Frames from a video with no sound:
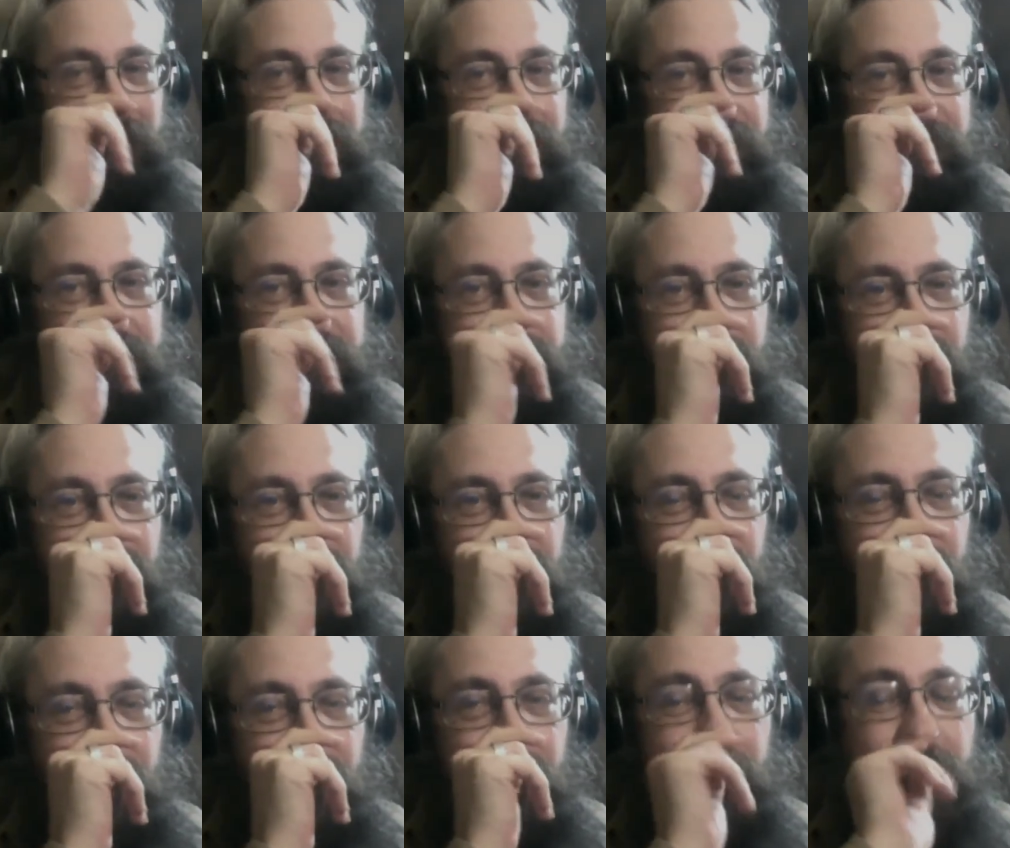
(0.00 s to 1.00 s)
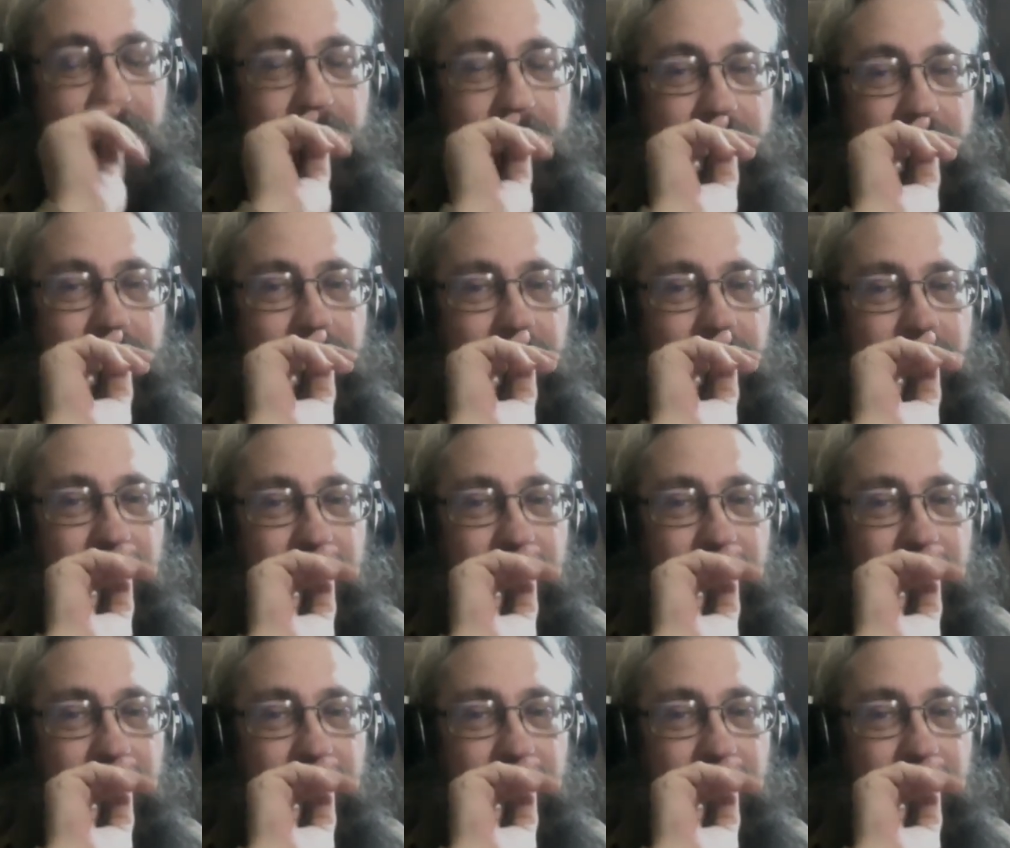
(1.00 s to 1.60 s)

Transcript: I'm trying to be